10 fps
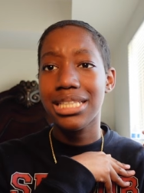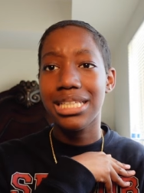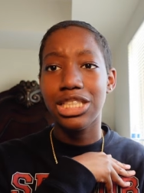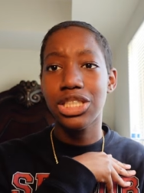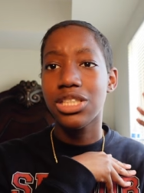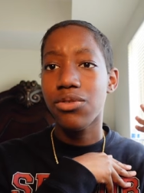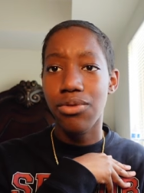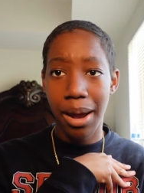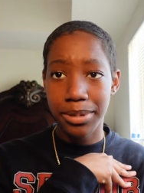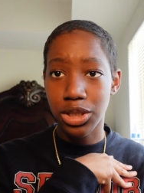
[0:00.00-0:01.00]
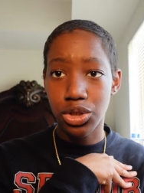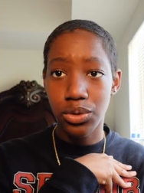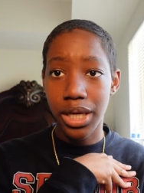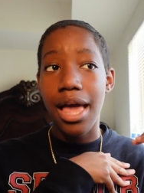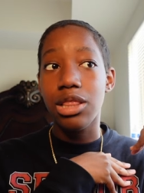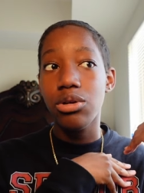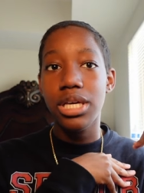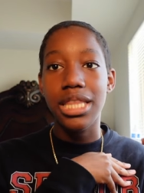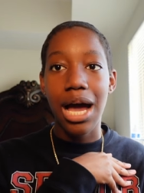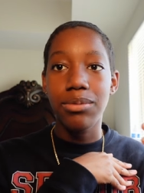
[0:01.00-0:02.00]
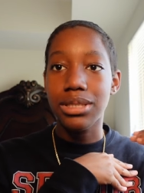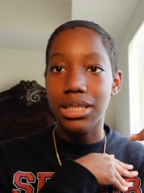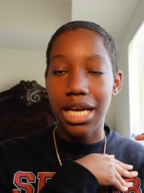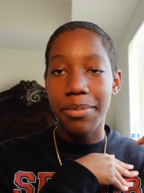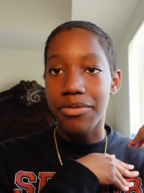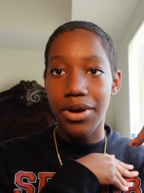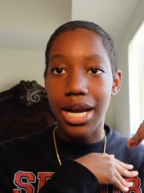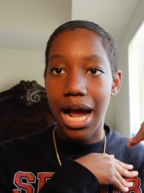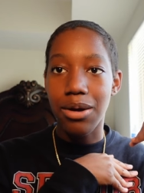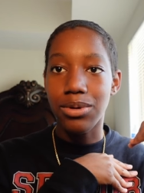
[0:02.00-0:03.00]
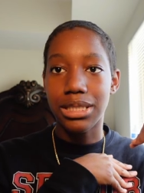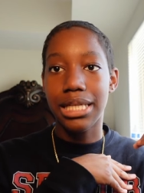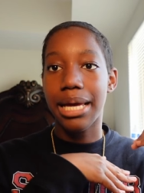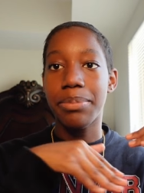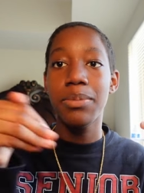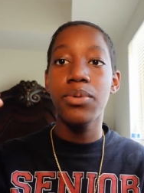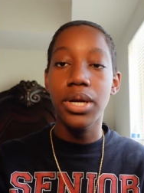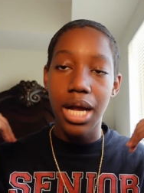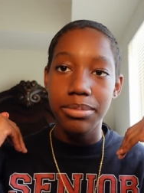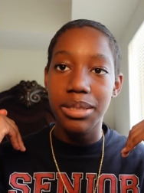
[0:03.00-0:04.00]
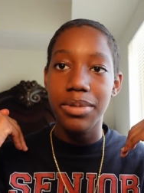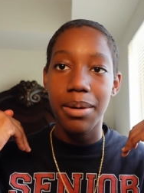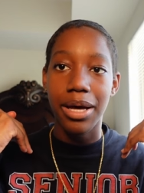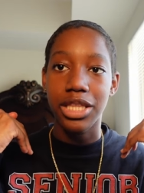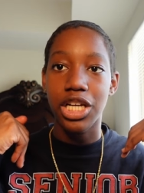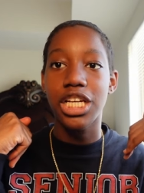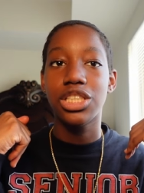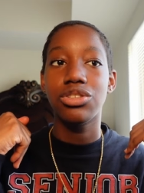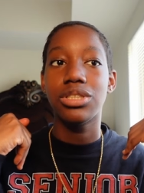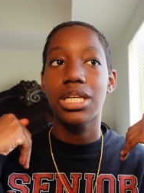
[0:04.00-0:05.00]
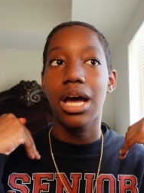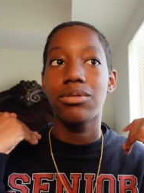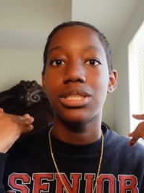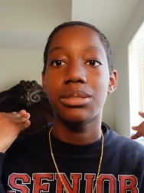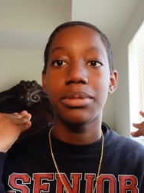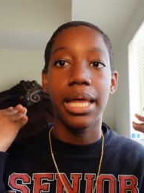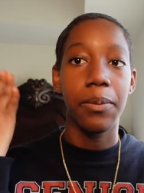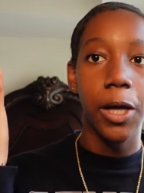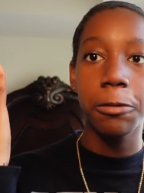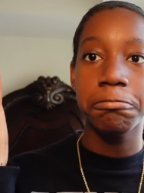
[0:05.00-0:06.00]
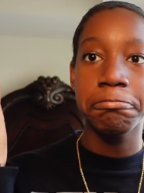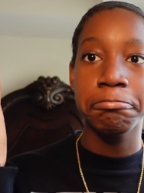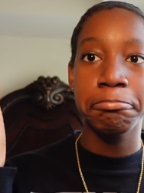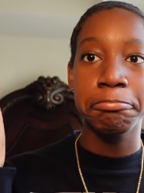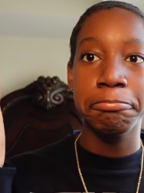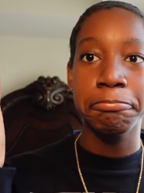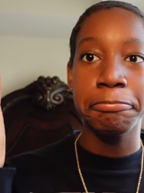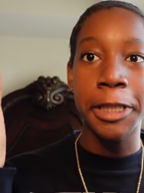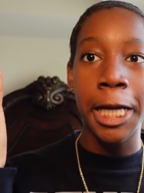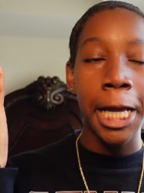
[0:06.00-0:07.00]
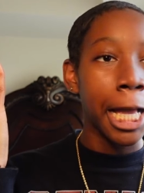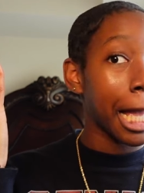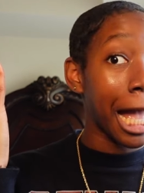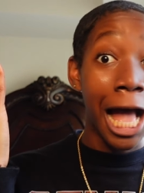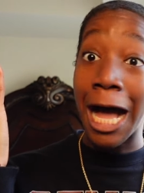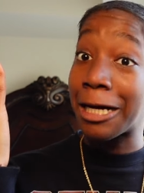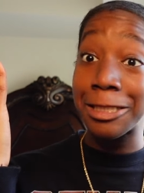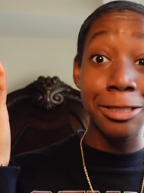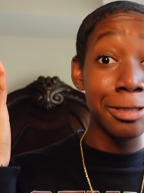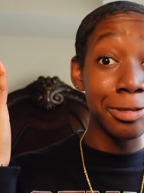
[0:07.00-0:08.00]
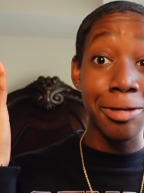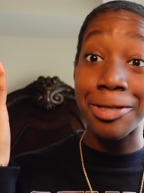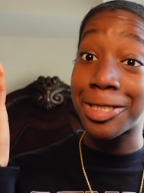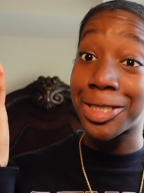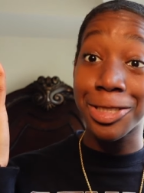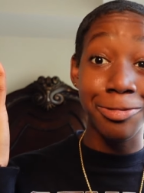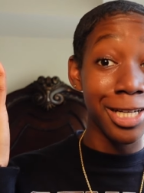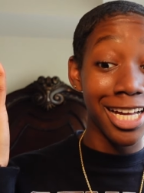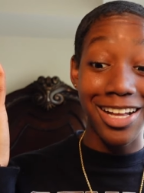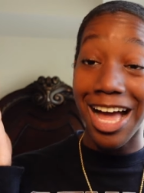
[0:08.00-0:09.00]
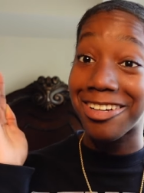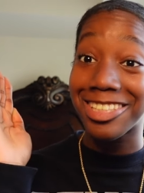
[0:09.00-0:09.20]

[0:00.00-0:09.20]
to get yourself wrapped into it. And low-key, that was the type of friend I was. Like people would come to me about their issues and I would just be like, well, I don't know what you want me to do, but I